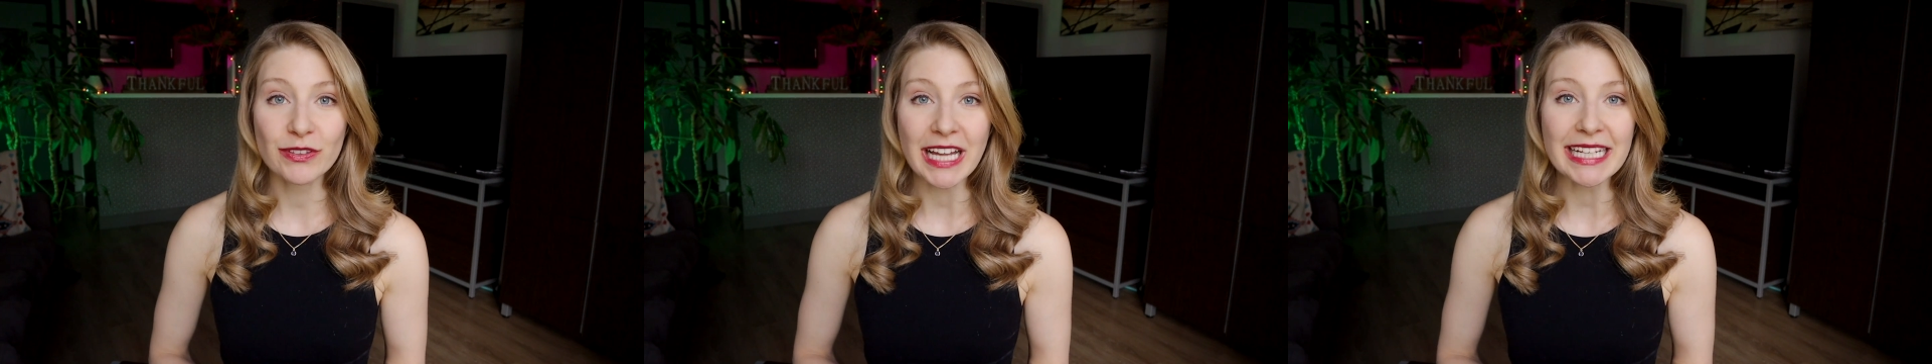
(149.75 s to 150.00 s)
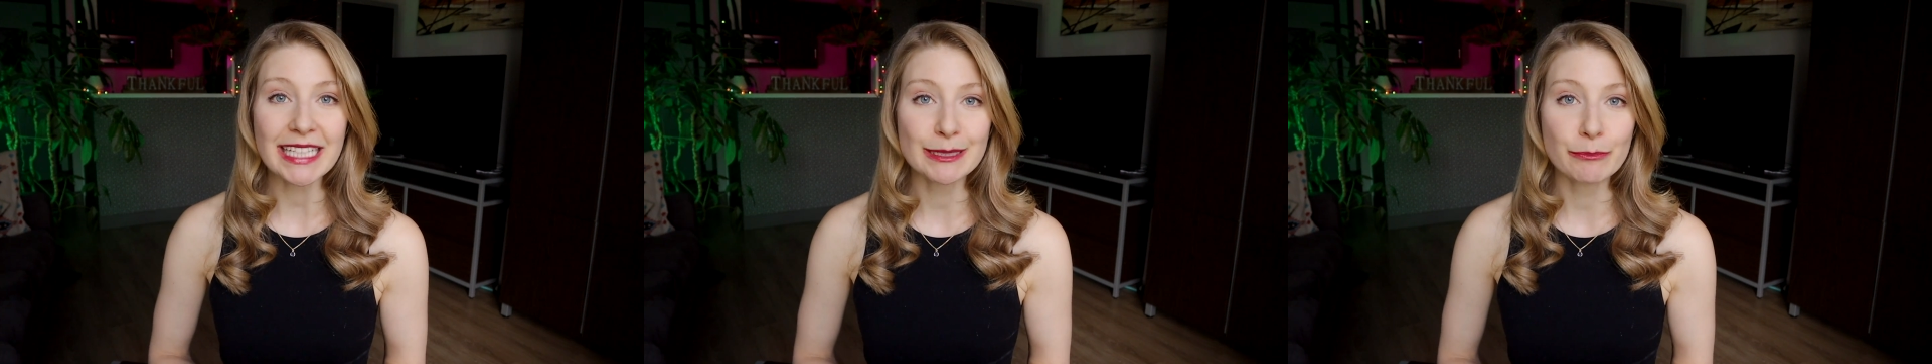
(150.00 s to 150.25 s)

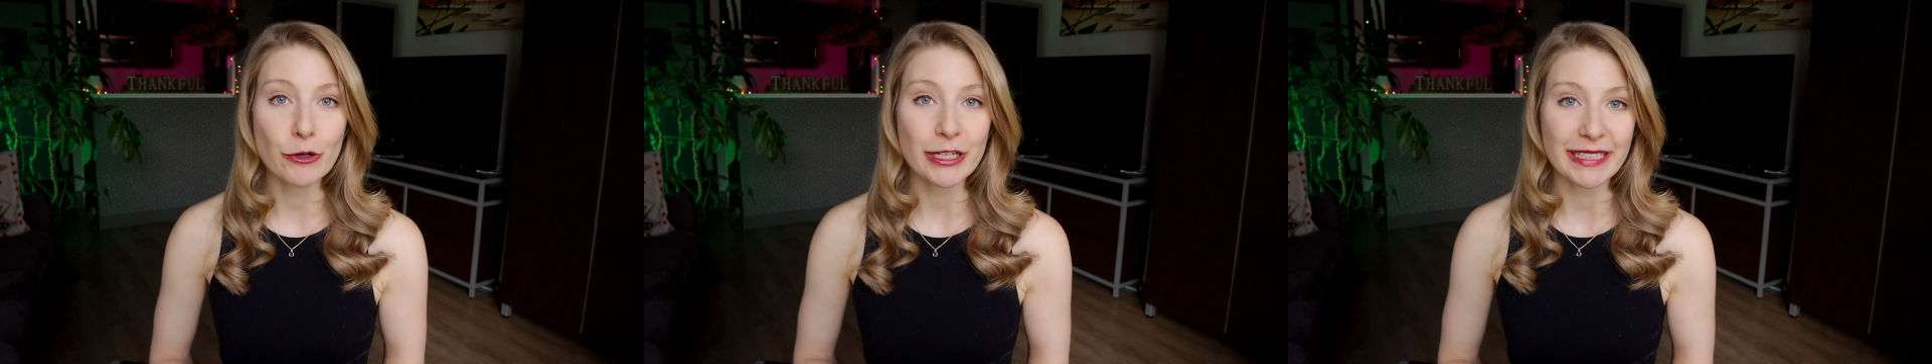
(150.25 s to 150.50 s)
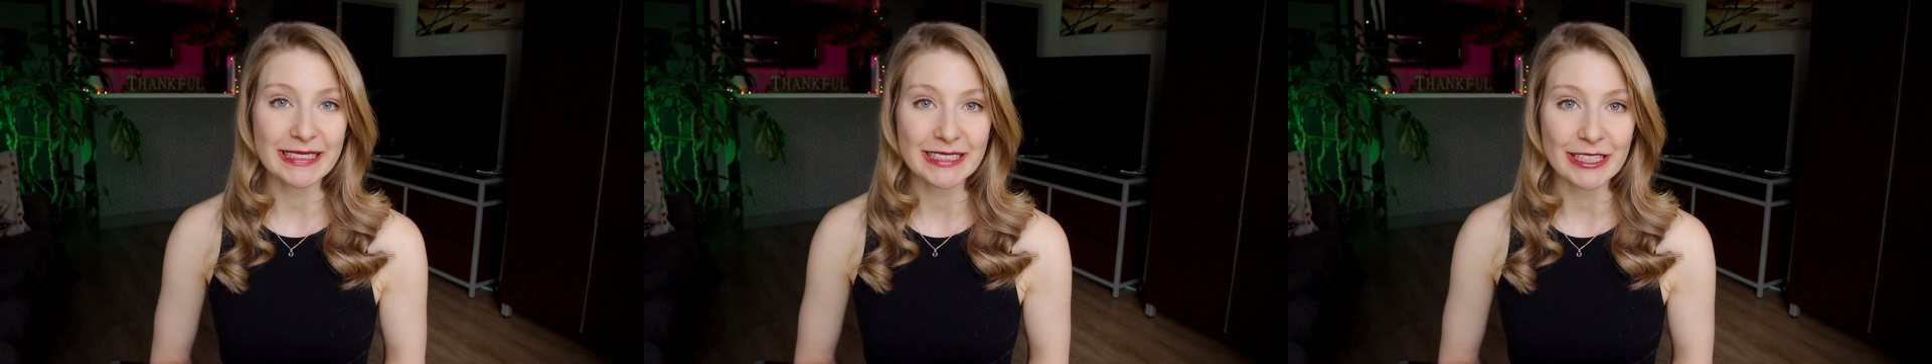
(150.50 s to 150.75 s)
flight is
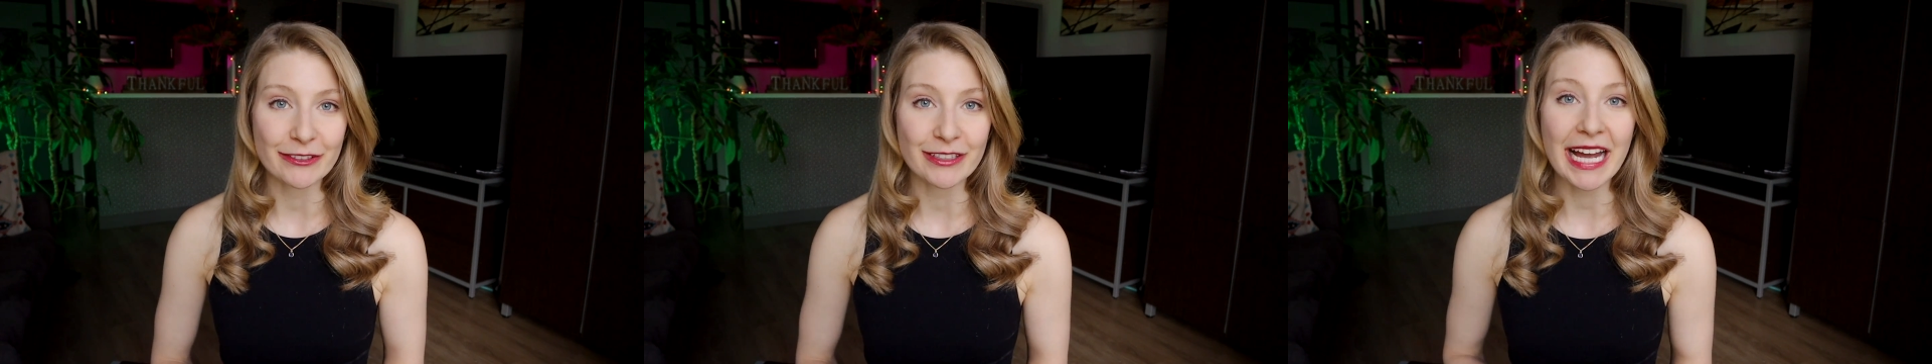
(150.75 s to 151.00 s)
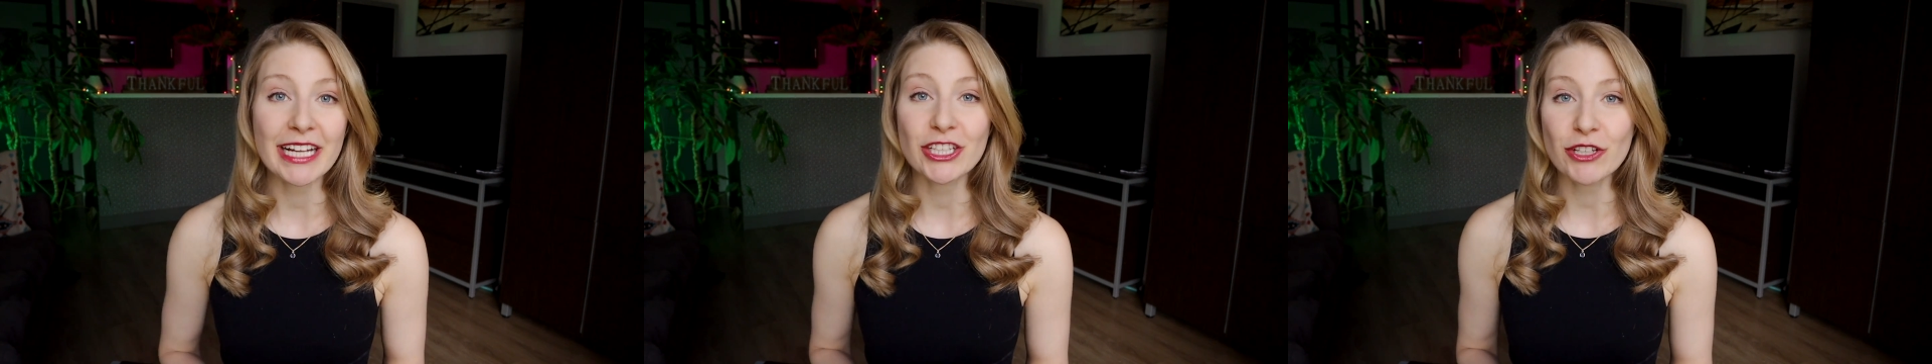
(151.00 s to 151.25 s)
boarding soon
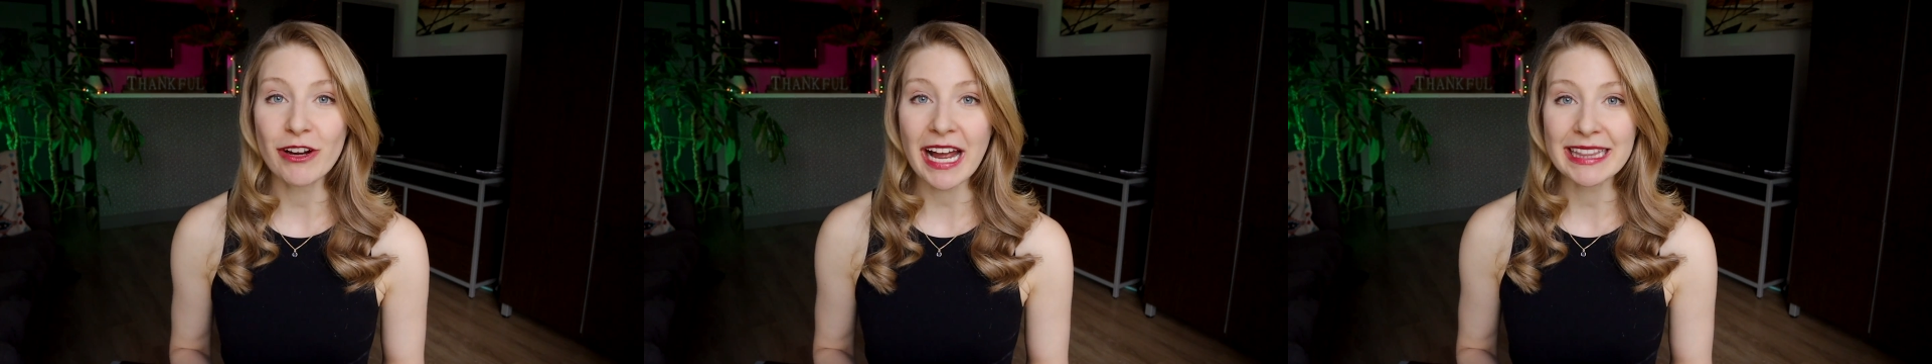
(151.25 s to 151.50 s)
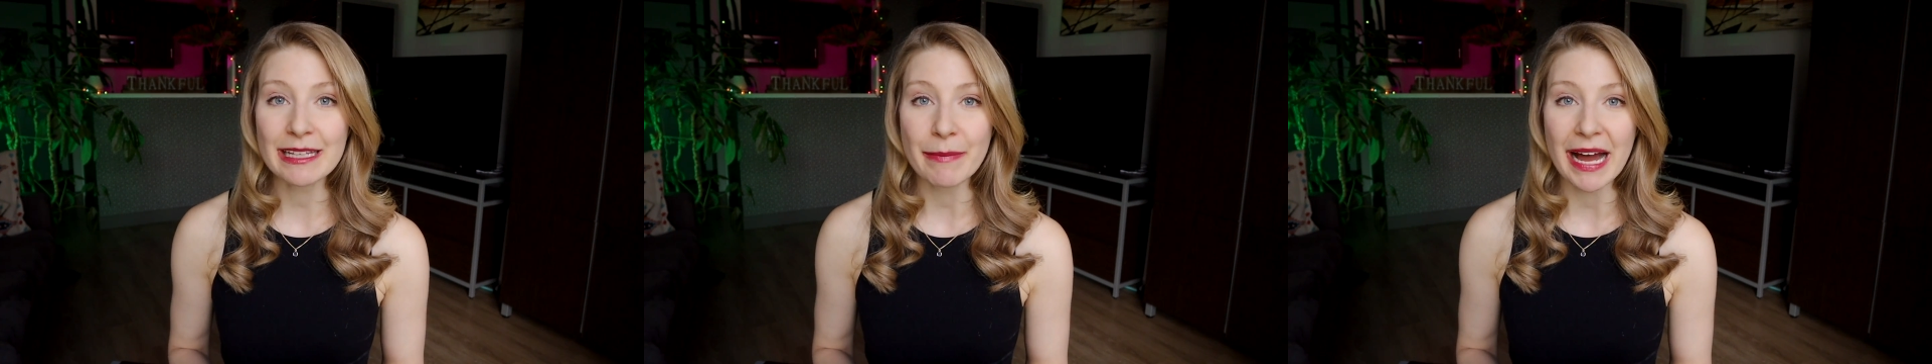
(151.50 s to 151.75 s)
and you are
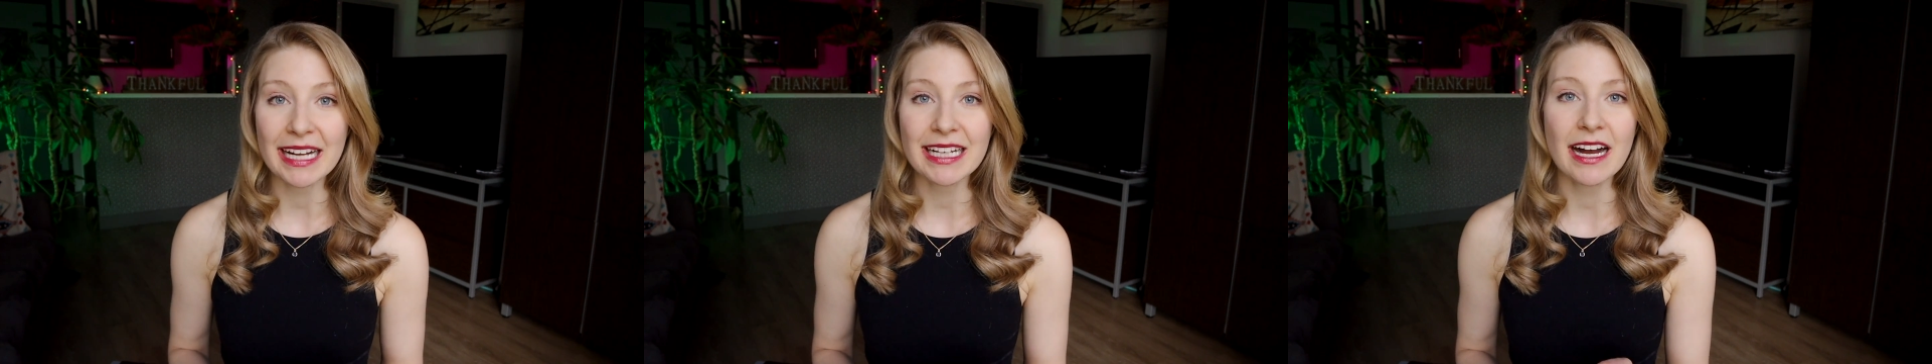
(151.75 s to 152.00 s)
at the back